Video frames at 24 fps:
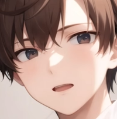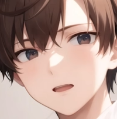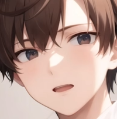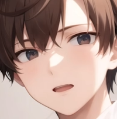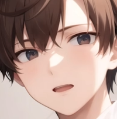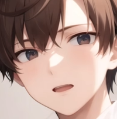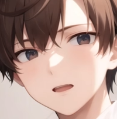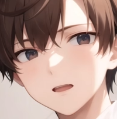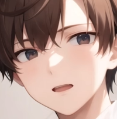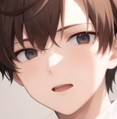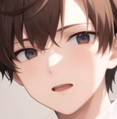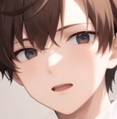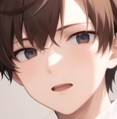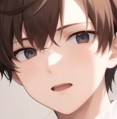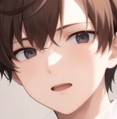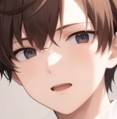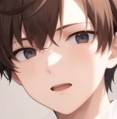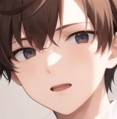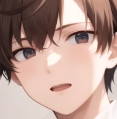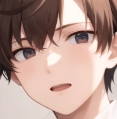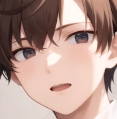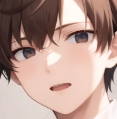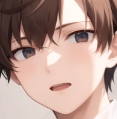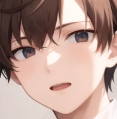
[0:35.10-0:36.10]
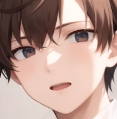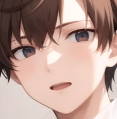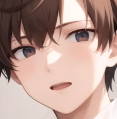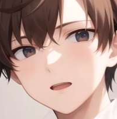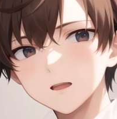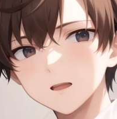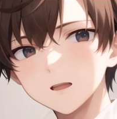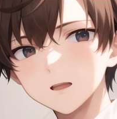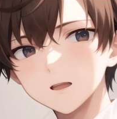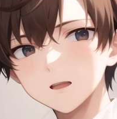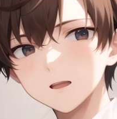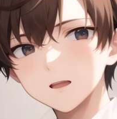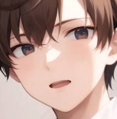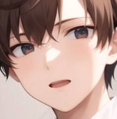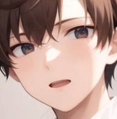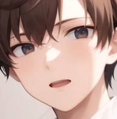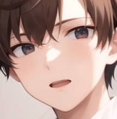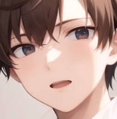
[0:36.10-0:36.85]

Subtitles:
[no speech]